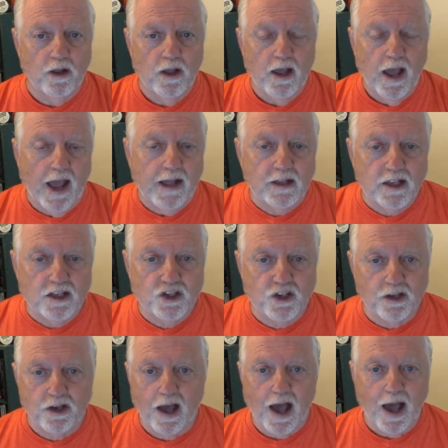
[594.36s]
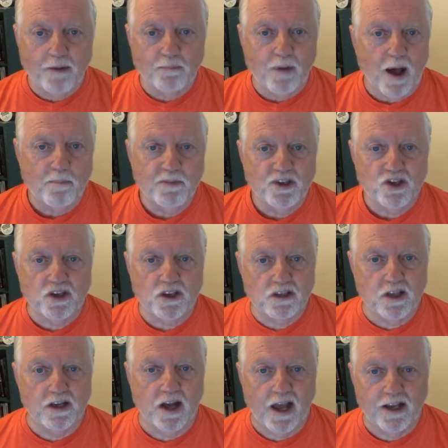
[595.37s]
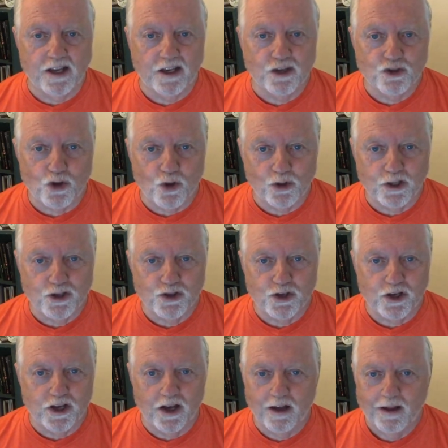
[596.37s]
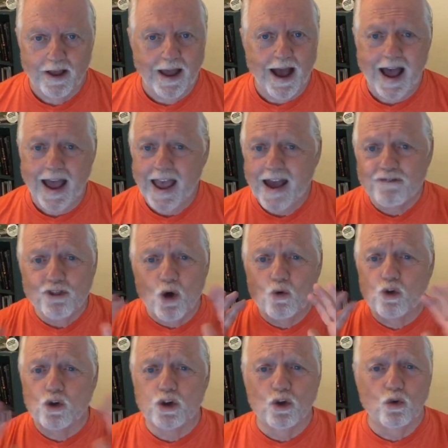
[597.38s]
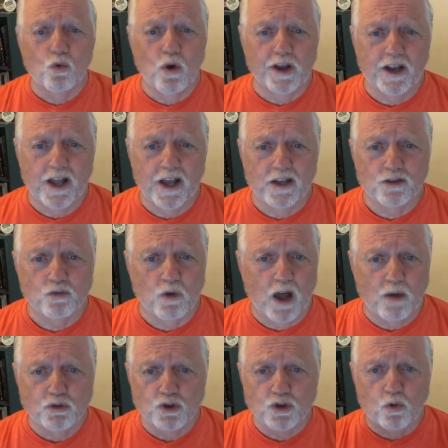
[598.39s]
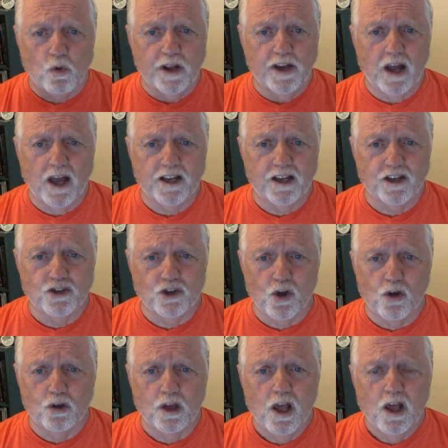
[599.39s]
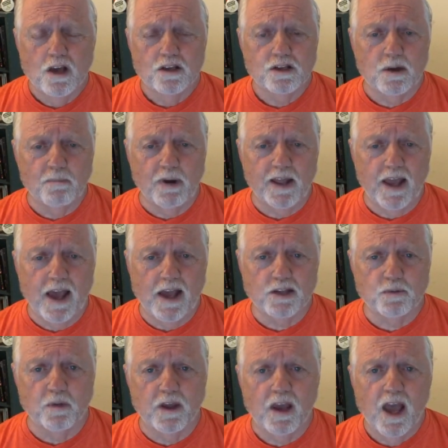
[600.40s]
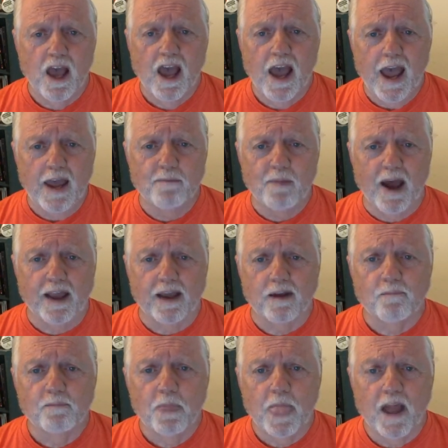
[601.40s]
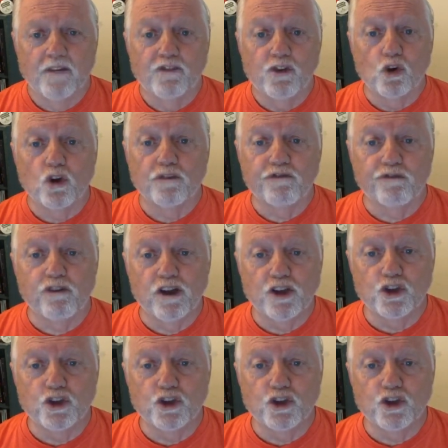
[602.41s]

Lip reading: Hey, listen, I'll be 69 years old this year. I have no clue what it is. When I was 29 years old, somebody asked me, hey, Mike, if you could freeze